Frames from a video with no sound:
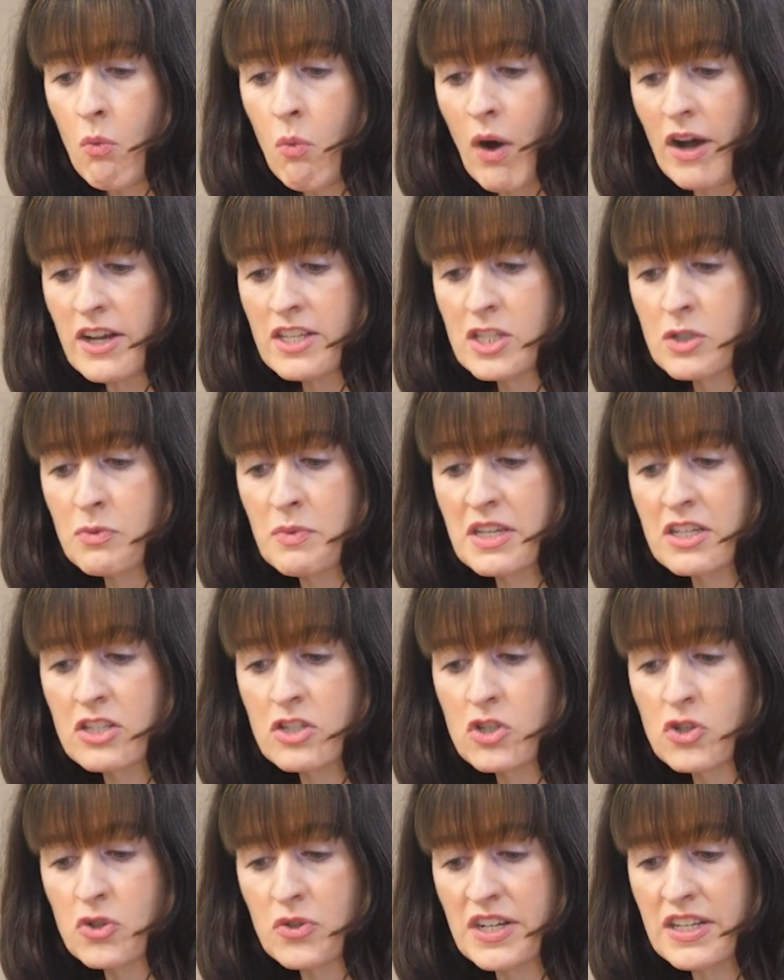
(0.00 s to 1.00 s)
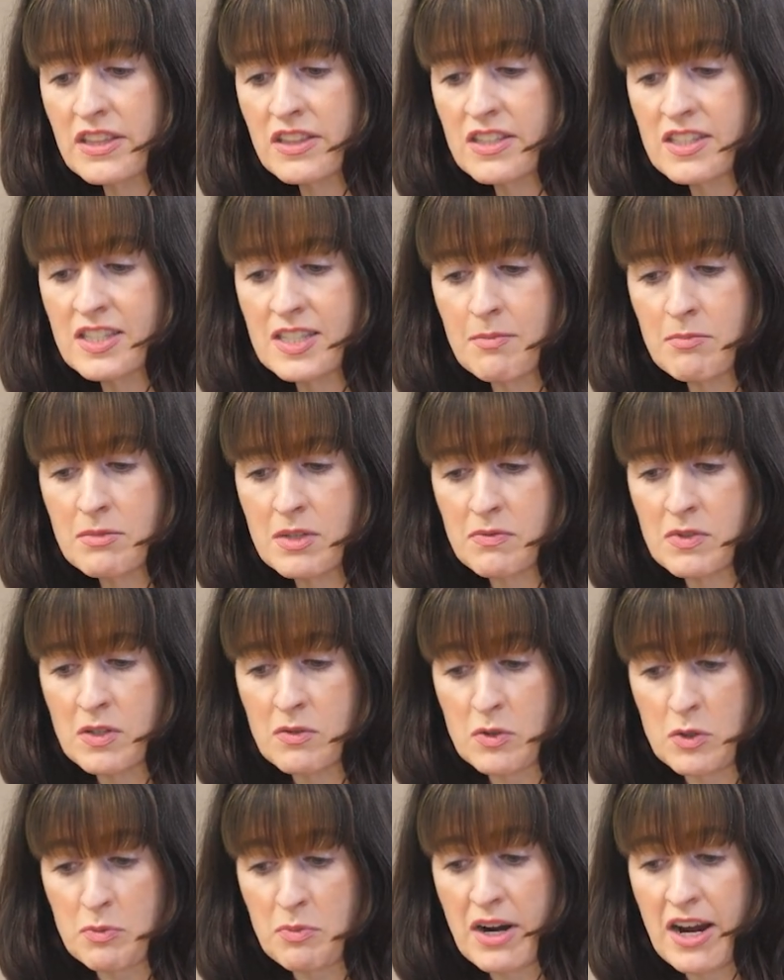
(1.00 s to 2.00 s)
Whilst we can treat the symptoms
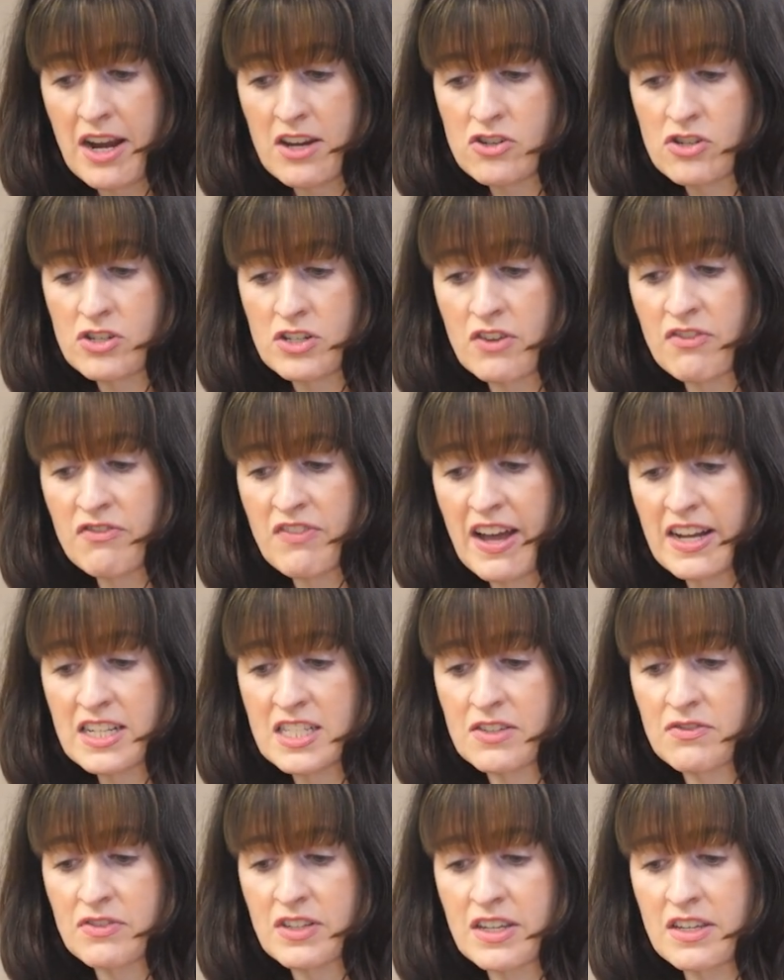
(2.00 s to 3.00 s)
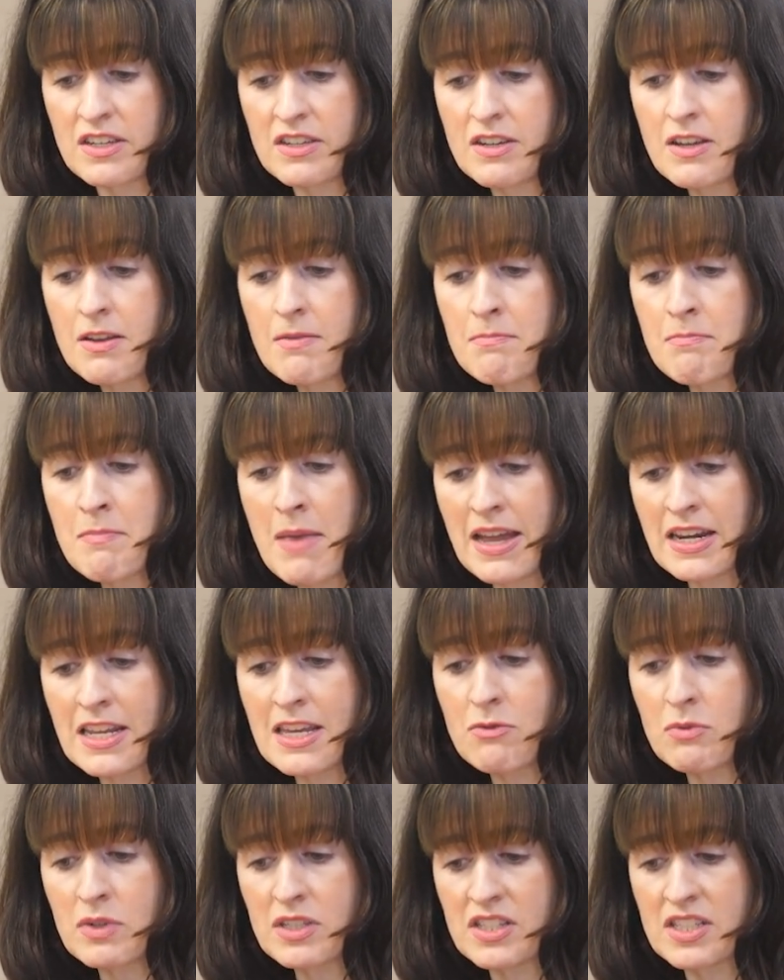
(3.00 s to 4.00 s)
of depression effectively,
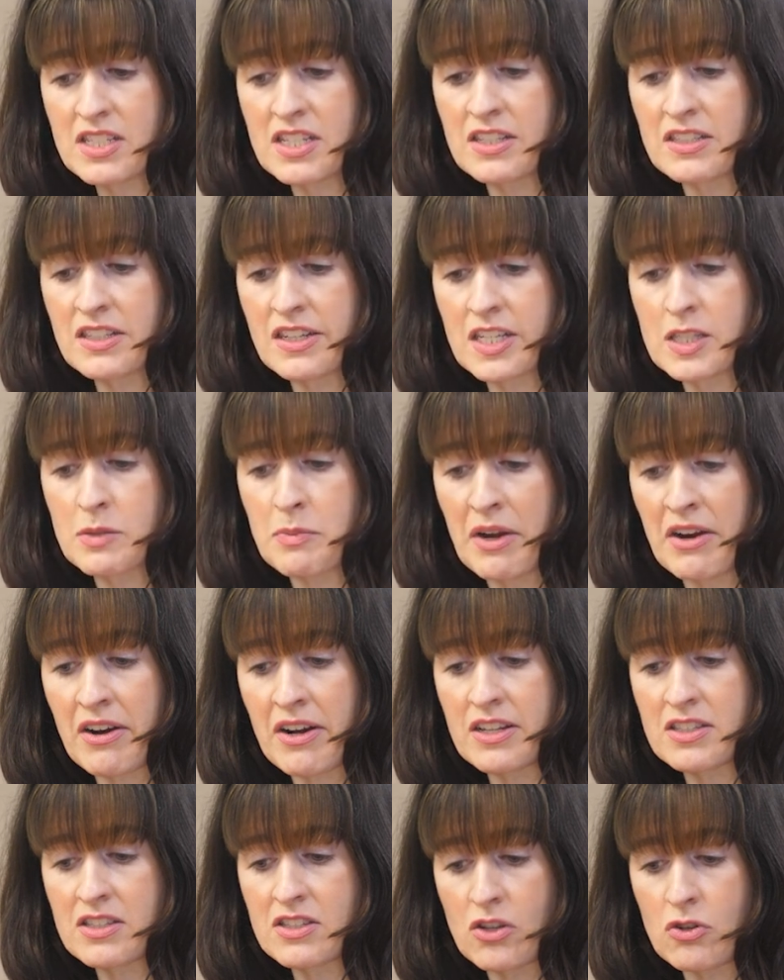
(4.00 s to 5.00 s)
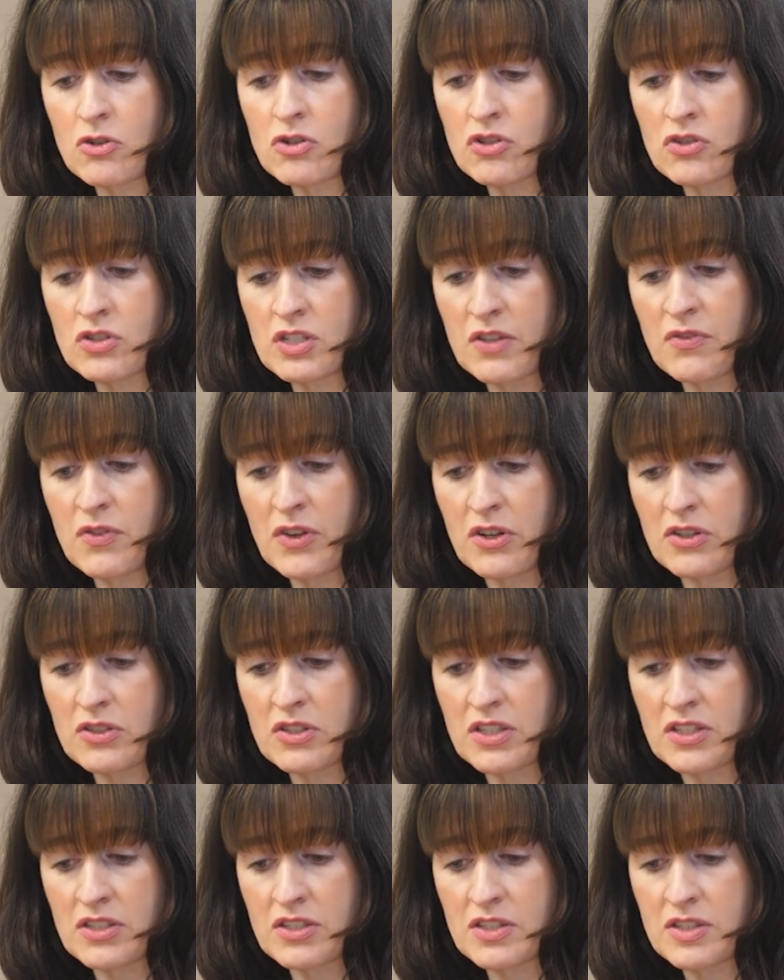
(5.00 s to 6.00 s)
many will still experience social
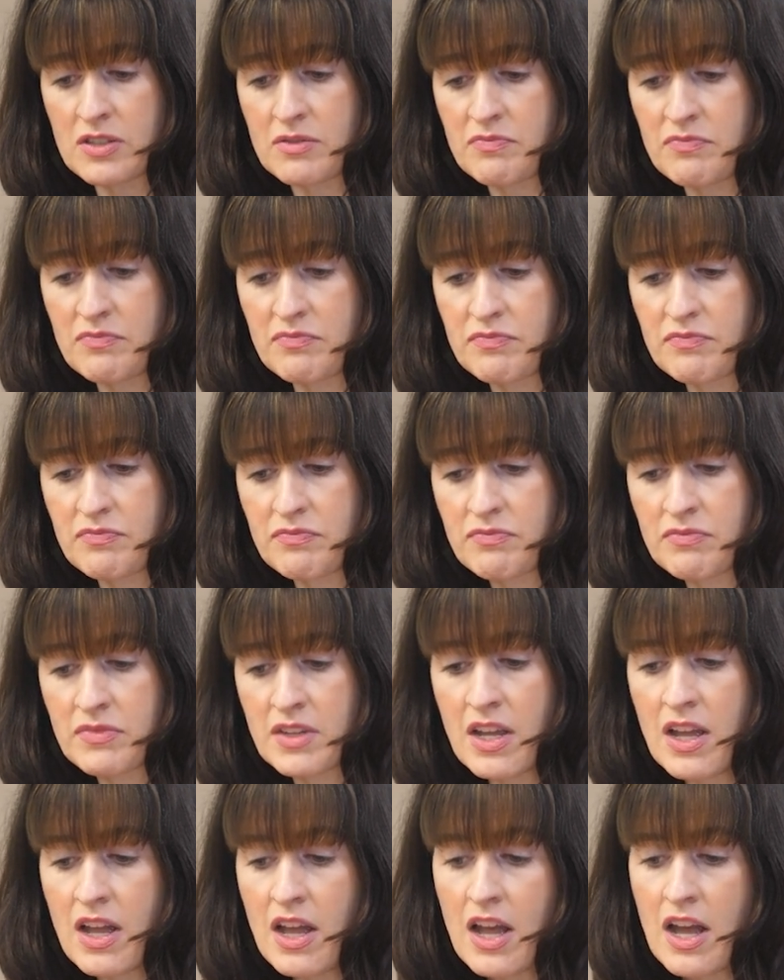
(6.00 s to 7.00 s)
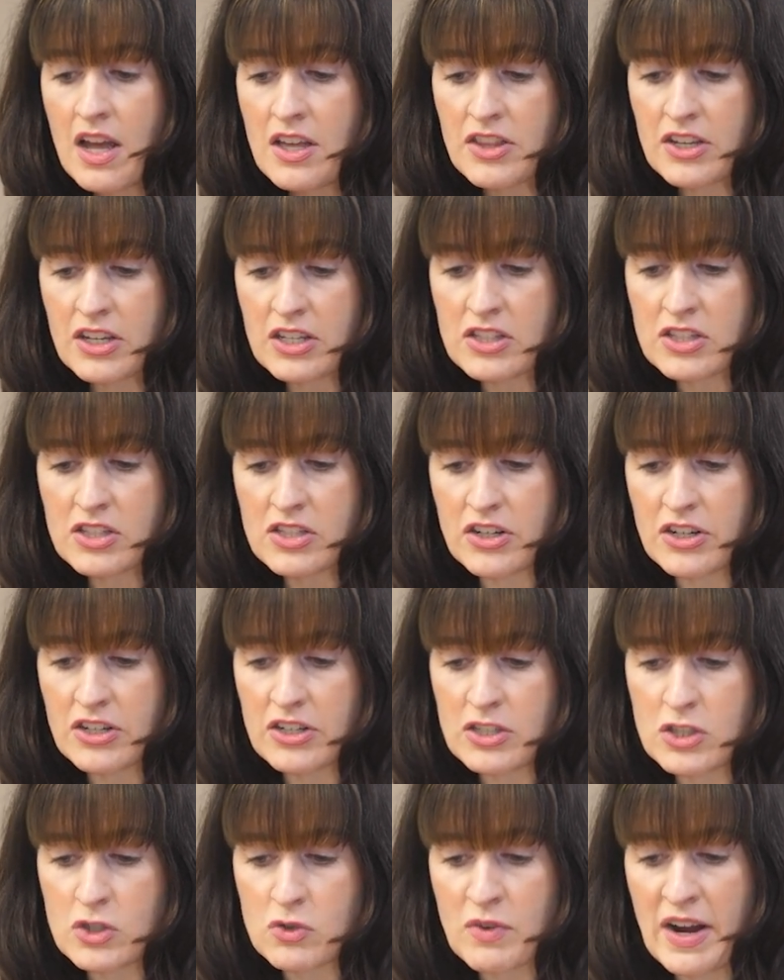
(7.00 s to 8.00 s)
difficulties. The
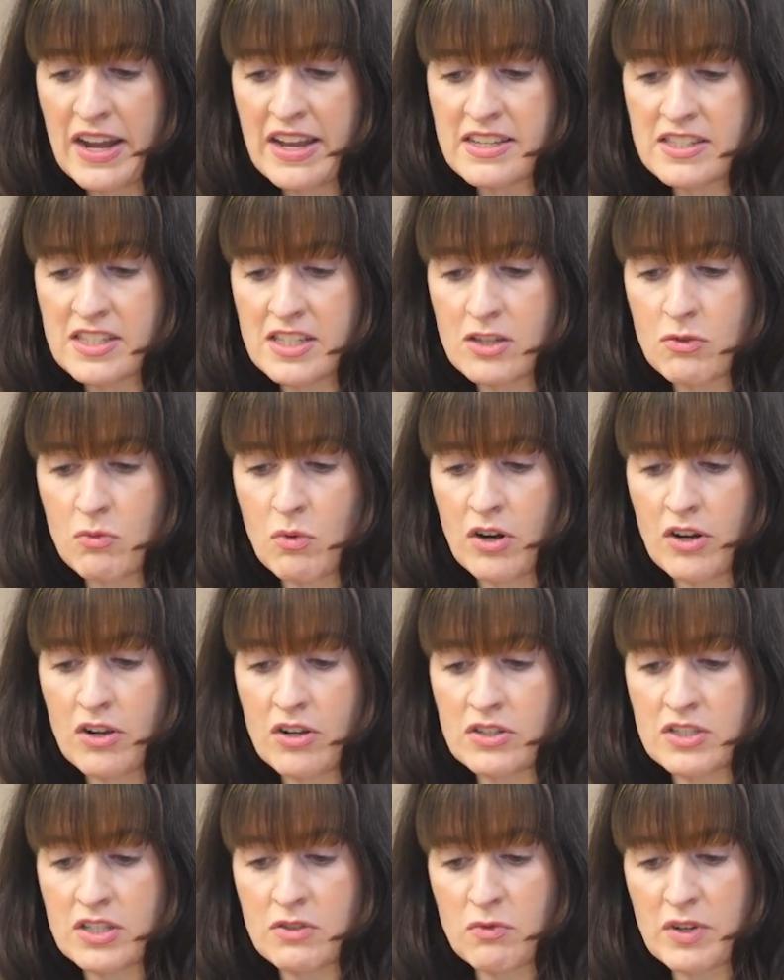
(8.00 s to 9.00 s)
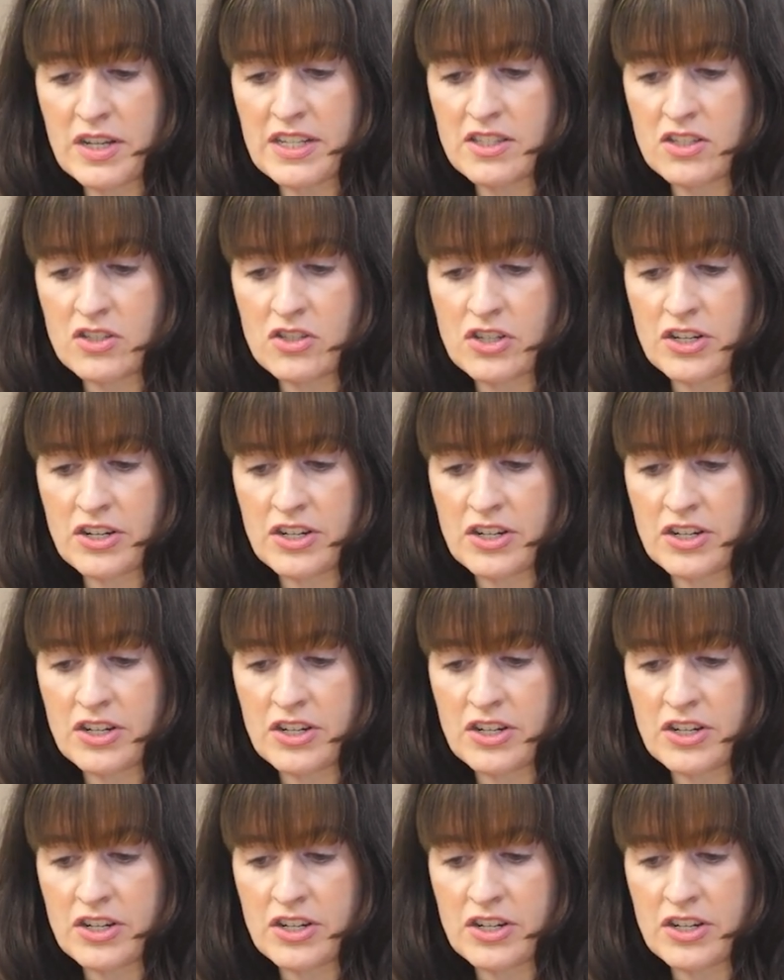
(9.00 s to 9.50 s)
concerns raised in the world in recent